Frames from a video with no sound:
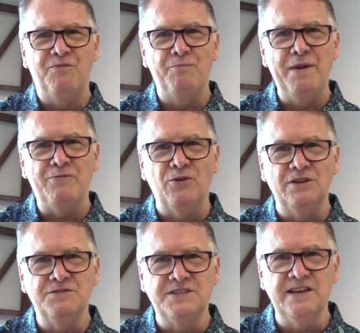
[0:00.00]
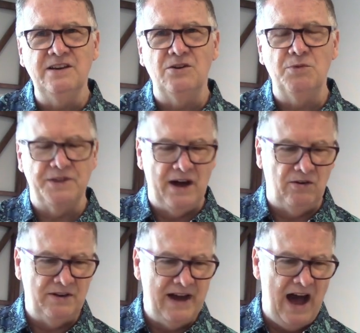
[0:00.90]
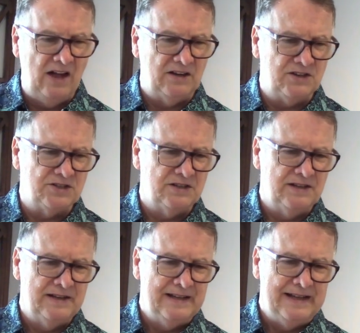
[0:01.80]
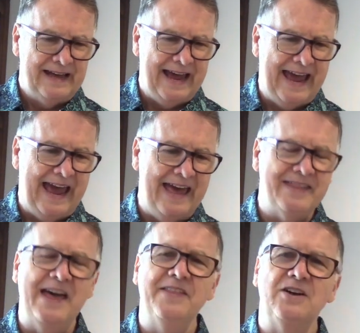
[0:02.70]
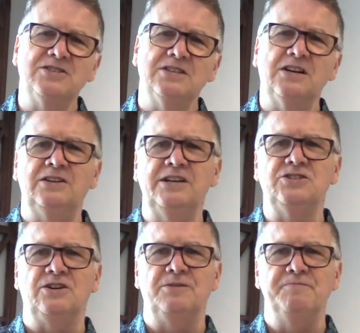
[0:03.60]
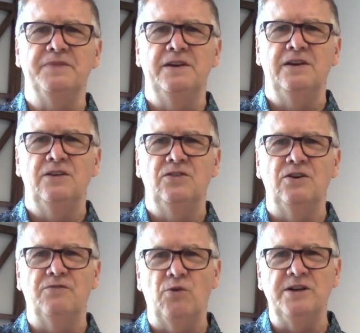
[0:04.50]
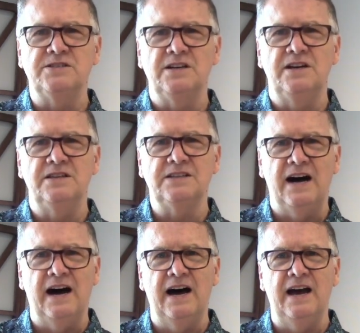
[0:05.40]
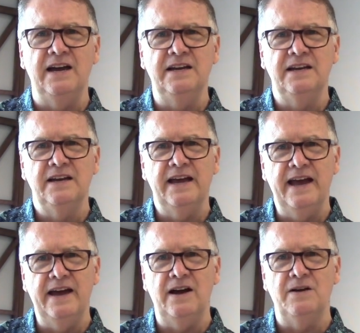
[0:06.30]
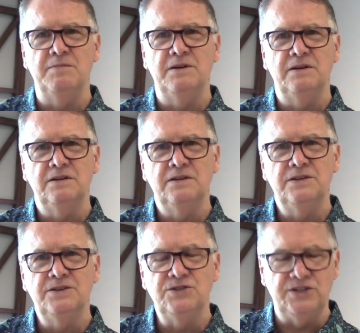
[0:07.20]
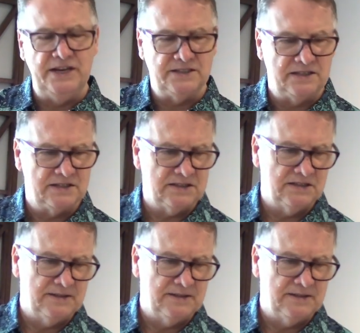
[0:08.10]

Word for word: be full of zeal without knowledge. And then there's the clincher. The voice says, I am Jesus.